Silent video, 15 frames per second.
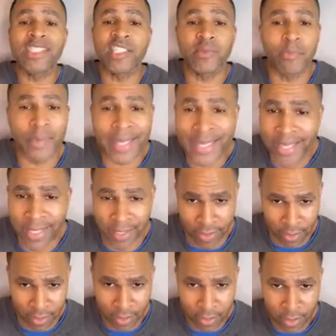He's
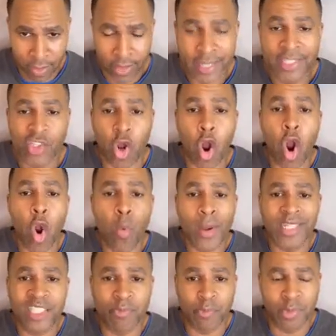always speaking. You
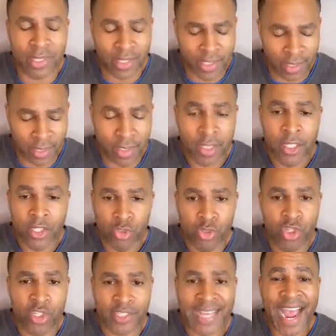just have to have
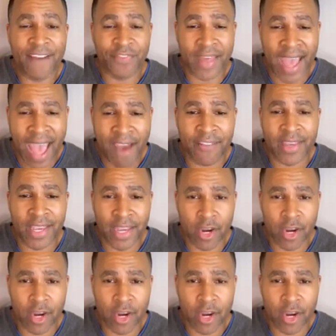ears to hear.